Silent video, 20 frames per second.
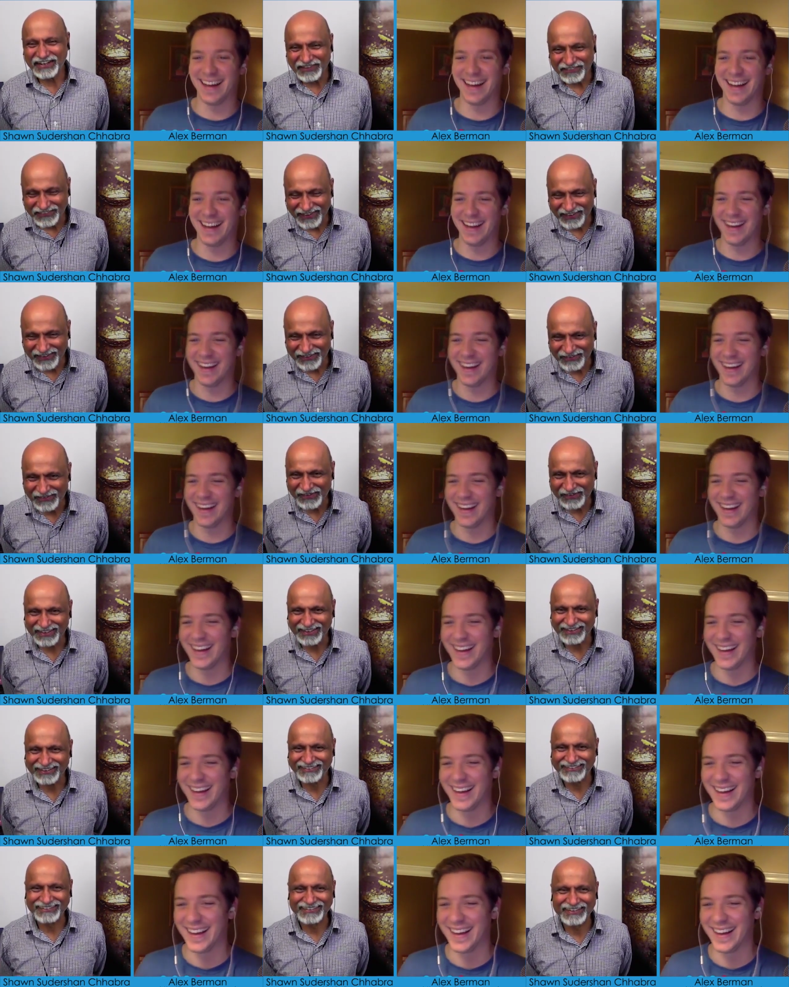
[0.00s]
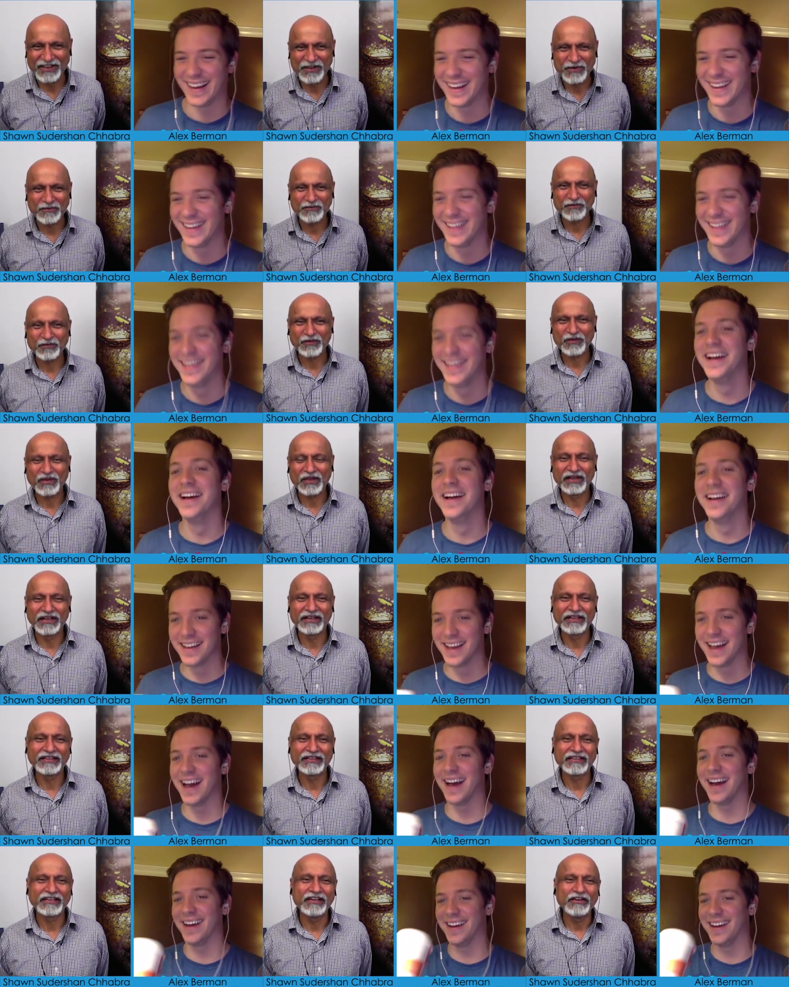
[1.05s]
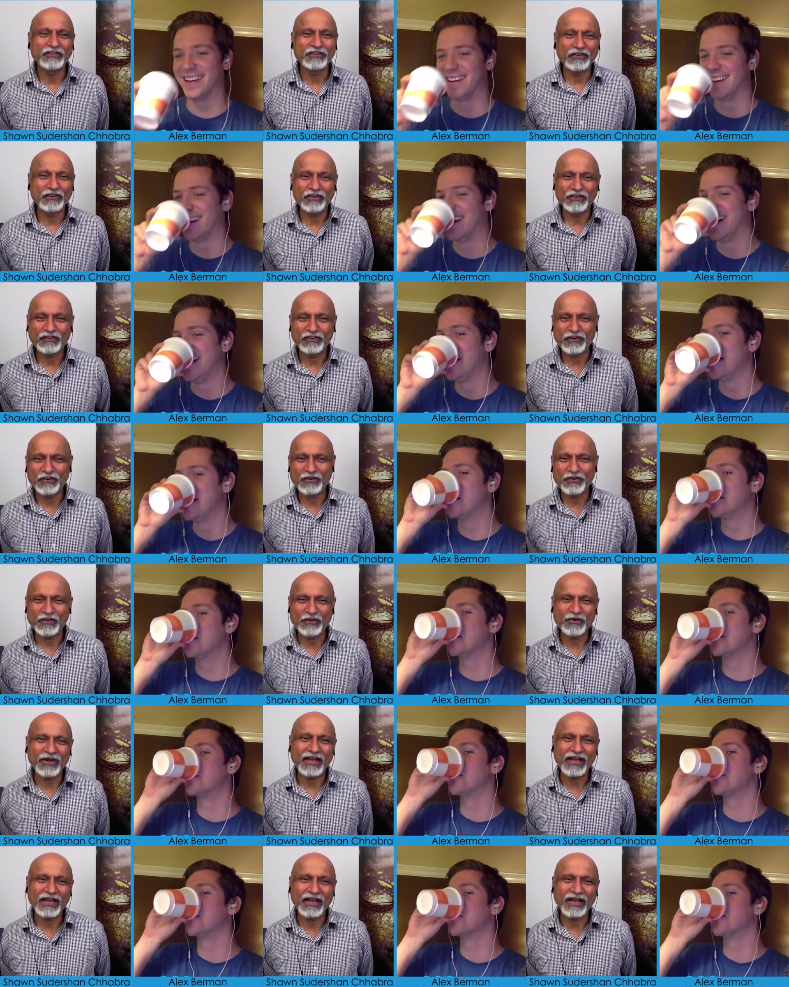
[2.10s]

Speaker 1: Different hotels. Yeah. So so do you